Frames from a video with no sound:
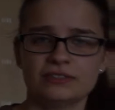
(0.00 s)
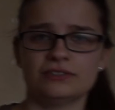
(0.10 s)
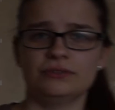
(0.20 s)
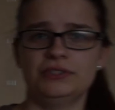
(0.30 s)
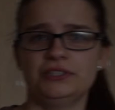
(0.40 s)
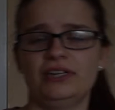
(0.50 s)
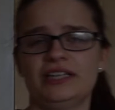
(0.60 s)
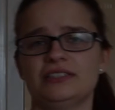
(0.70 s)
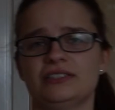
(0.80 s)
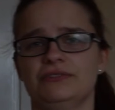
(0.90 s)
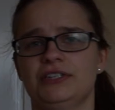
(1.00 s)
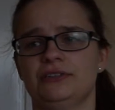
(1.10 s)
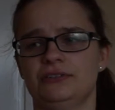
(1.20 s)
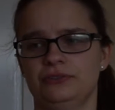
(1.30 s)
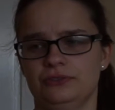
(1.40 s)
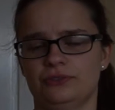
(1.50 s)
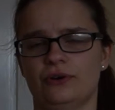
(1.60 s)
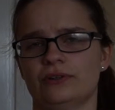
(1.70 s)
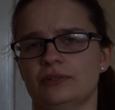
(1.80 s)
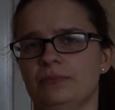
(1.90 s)
So in your latest video you
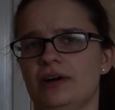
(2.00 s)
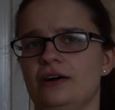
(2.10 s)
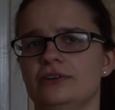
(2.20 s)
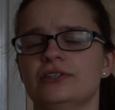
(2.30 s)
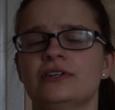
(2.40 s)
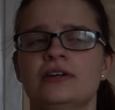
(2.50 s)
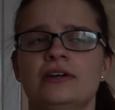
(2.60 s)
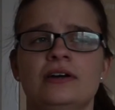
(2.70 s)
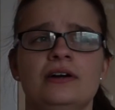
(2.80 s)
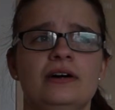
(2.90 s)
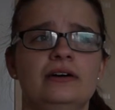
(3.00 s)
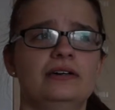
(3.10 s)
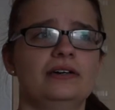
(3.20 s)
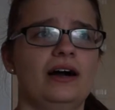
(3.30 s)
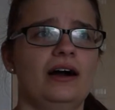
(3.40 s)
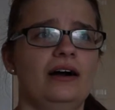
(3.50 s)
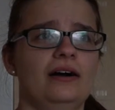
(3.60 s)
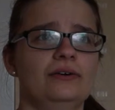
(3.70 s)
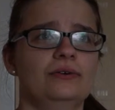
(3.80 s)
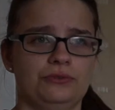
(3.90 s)
talked about
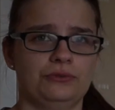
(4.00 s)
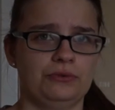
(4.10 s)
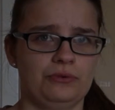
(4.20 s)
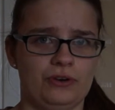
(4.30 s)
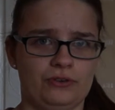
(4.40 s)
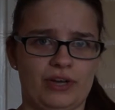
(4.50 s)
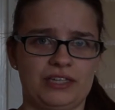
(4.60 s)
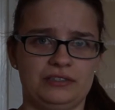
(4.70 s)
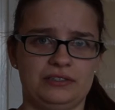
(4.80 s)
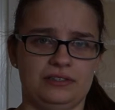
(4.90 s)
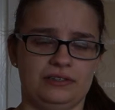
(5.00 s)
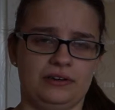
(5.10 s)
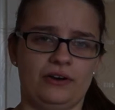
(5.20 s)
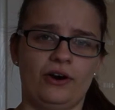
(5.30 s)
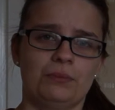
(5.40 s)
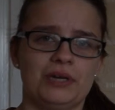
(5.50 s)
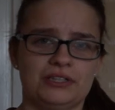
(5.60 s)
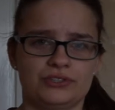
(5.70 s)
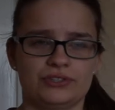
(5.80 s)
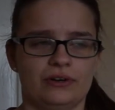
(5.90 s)
how you read the
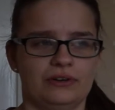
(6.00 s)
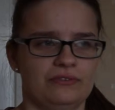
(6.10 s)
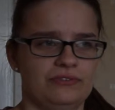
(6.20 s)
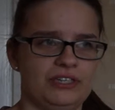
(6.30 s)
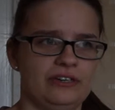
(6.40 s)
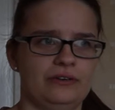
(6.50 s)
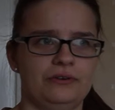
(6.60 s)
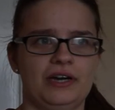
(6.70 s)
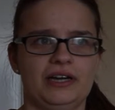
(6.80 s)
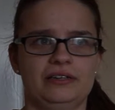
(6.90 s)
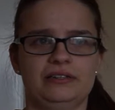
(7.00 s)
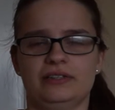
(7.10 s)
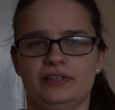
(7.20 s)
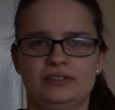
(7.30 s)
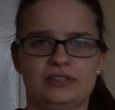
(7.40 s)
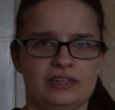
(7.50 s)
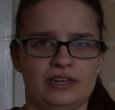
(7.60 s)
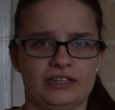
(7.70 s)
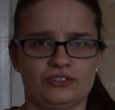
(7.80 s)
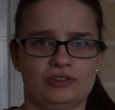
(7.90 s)
comments on a video and they said
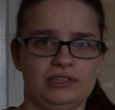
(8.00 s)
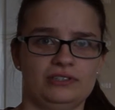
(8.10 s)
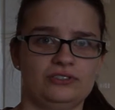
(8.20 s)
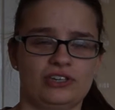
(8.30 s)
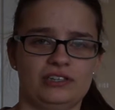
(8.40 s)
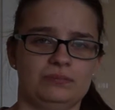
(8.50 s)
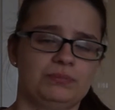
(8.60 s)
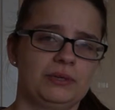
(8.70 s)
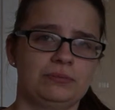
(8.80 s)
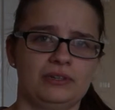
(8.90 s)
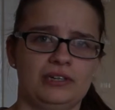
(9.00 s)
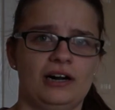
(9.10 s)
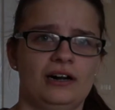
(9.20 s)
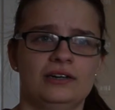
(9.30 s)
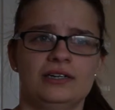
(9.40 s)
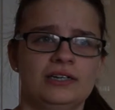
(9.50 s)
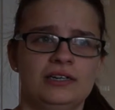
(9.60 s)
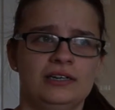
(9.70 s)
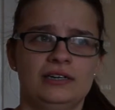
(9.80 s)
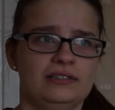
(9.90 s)
like transgender people are
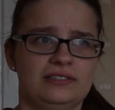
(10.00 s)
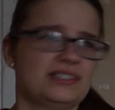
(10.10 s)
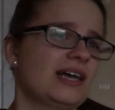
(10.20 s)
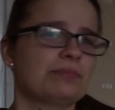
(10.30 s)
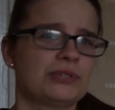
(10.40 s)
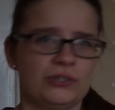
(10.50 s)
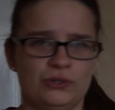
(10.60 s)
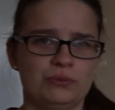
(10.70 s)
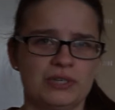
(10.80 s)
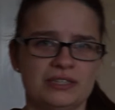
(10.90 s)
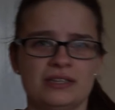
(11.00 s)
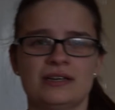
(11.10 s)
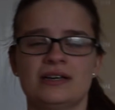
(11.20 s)
subhuman.